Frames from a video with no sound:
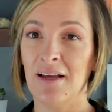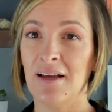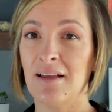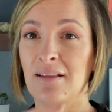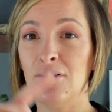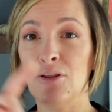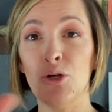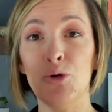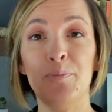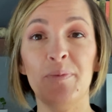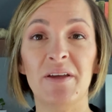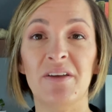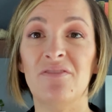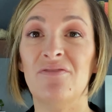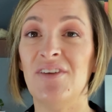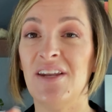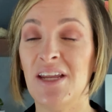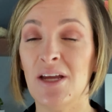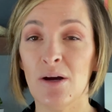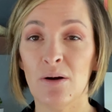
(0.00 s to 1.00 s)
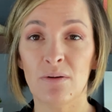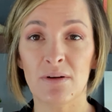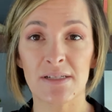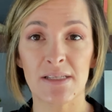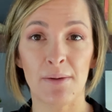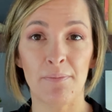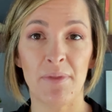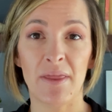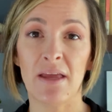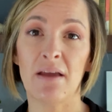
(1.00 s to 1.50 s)
looping video or
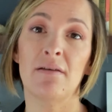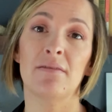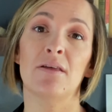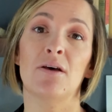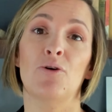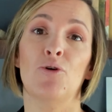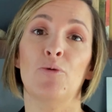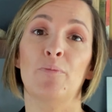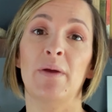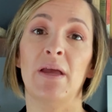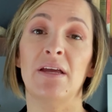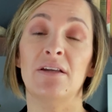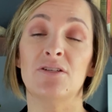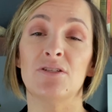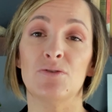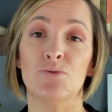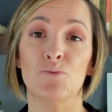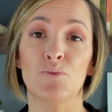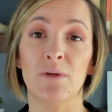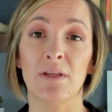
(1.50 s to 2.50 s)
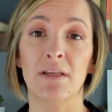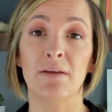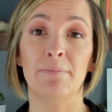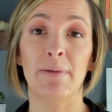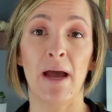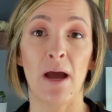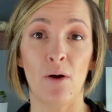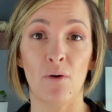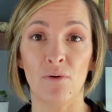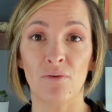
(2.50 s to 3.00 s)
something on the homepage is really
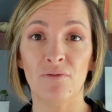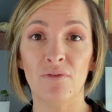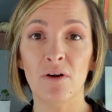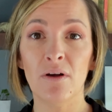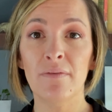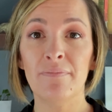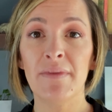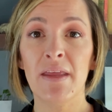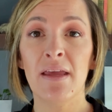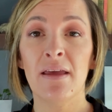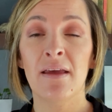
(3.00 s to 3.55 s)
powerful